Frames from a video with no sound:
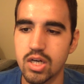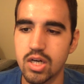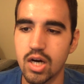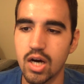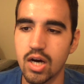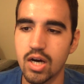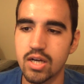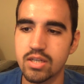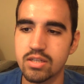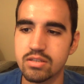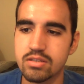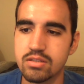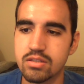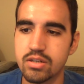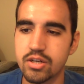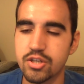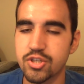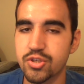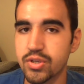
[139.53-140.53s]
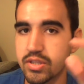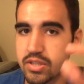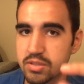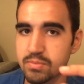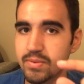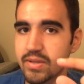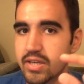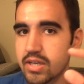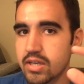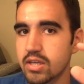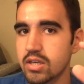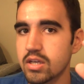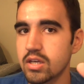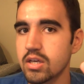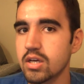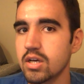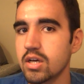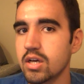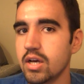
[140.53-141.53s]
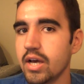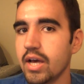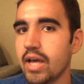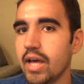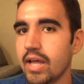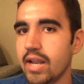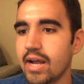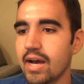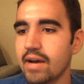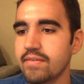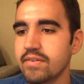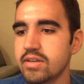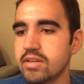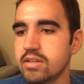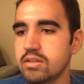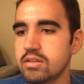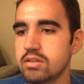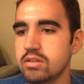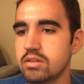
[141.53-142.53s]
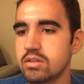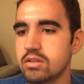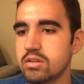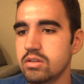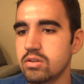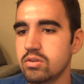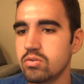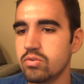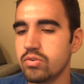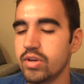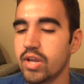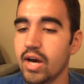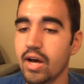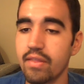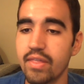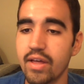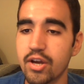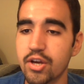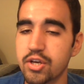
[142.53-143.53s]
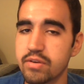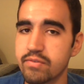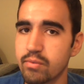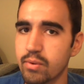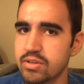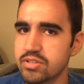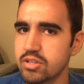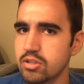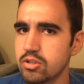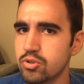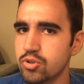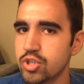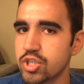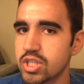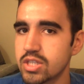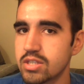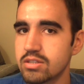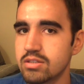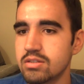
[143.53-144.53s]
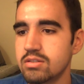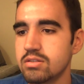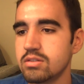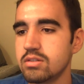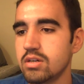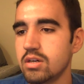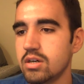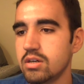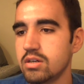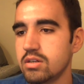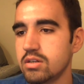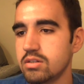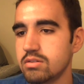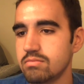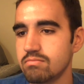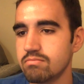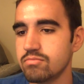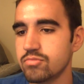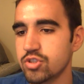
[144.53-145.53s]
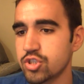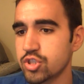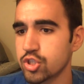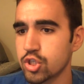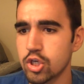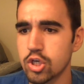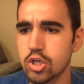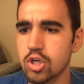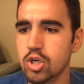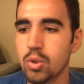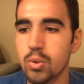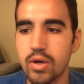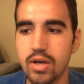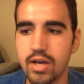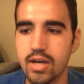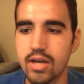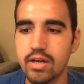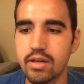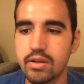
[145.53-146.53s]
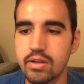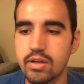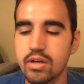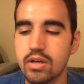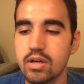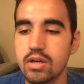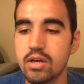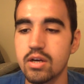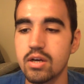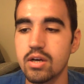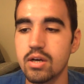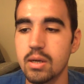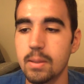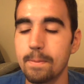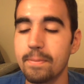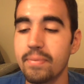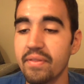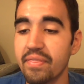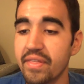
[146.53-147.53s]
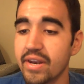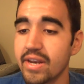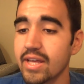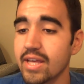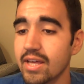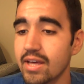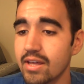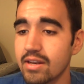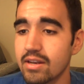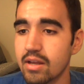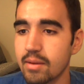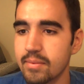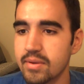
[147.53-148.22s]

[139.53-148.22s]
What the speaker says: on a screen this big and have it not that good of a resolution, sure, go ahead. But then again,